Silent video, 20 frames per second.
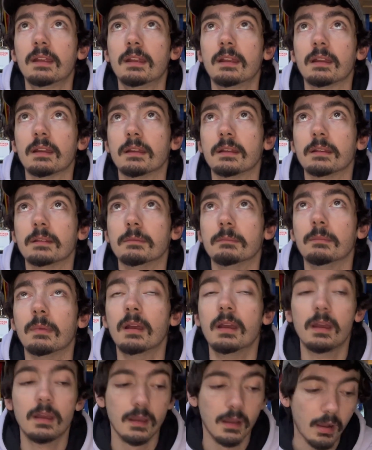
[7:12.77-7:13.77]
Um,
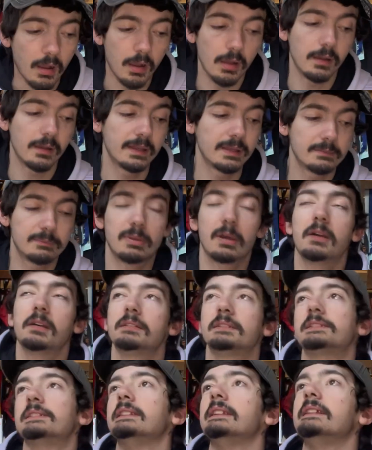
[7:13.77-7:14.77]
I
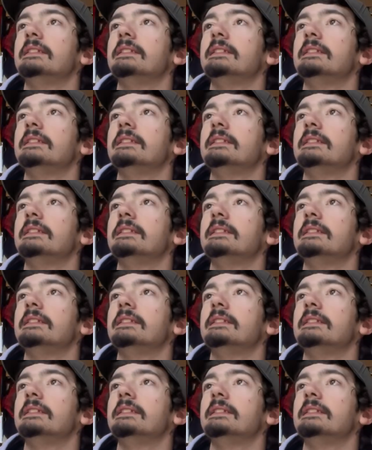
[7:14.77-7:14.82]
personally